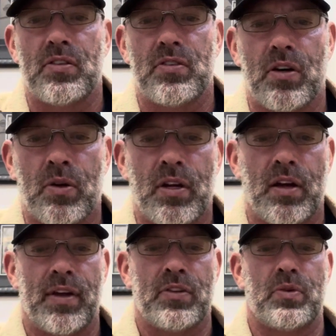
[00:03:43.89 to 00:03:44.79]
So
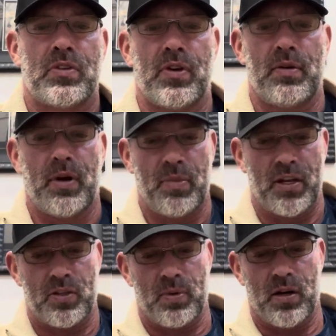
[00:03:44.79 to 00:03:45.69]
that's what's great about
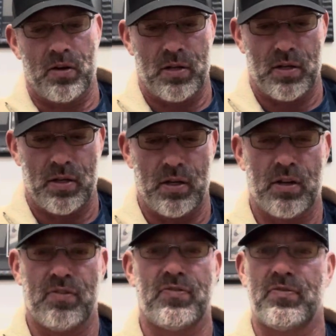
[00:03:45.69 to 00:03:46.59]
baseball. You
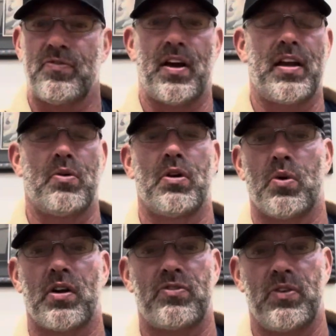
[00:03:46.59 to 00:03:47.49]
can find out what
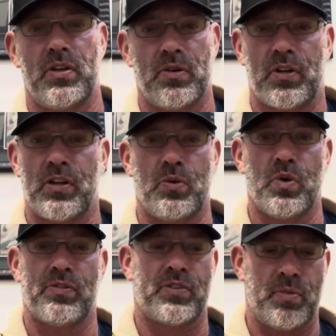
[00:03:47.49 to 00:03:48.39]
works for you. It couldn't
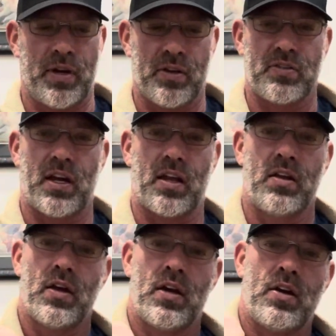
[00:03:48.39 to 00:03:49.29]
work for somebody else. Like
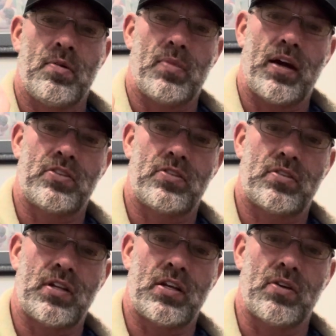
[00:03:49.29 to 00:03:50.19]
my
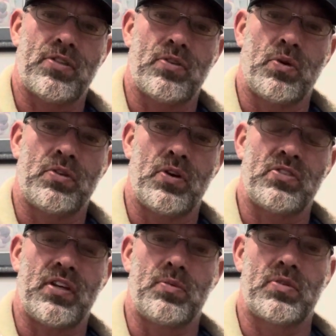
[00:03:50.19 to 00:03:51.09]
sinker I threw with no
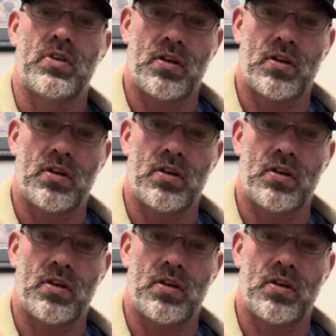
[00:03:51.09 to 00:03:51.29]
seams.